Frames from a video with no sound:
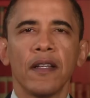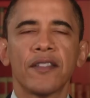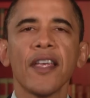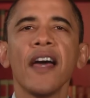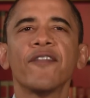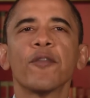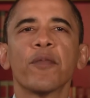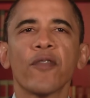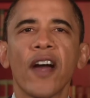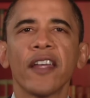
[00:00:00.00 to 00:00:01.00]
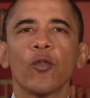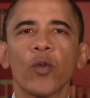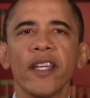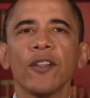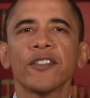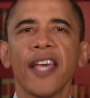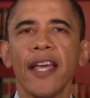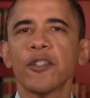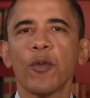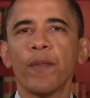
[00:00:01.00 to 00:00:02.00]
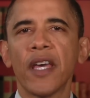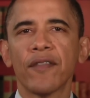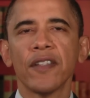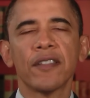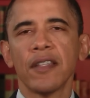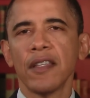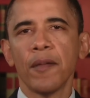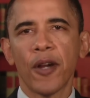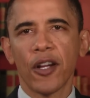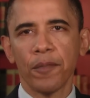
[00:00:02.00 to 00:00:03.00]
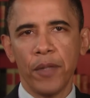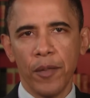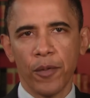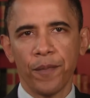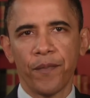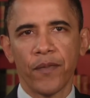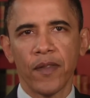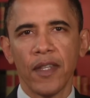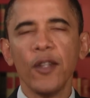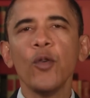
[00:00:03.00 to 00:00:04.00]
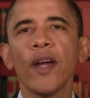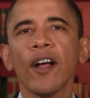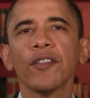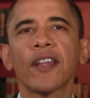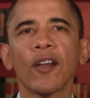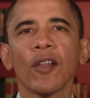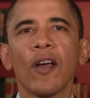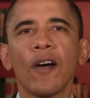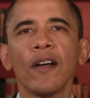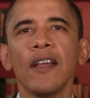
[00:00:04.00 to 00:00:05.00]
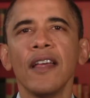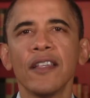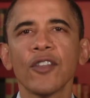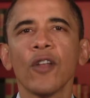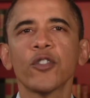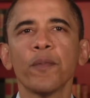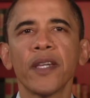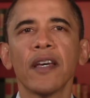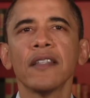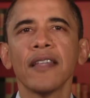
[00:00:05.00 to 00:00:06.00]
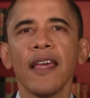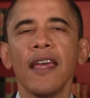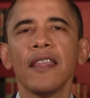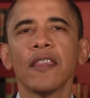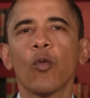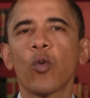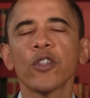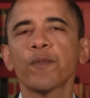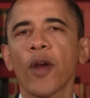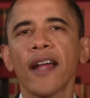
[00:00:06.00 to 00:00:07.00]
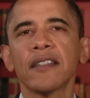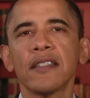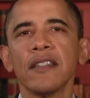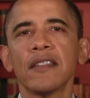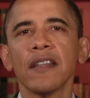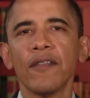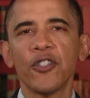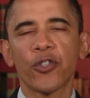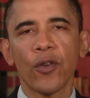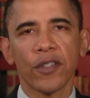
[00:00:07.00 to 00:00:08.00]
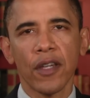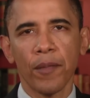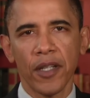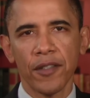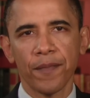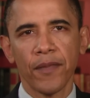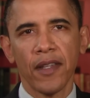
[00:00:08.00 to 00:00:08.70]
Aside from providing real, tangible benefits to the American people, the new healthcare law has also begun to end the worst practices of insurance companies.